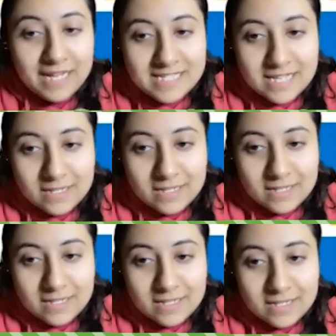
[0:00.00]

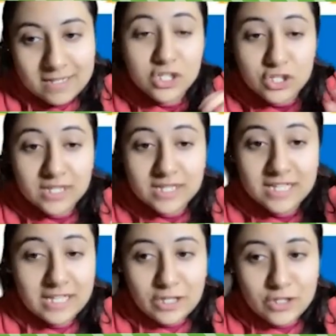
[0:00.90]
as we all have
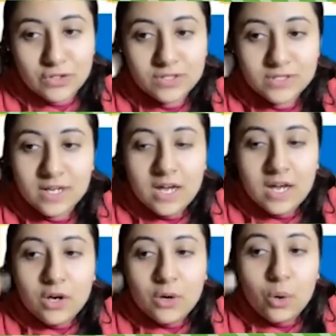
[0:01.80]
different mindsets.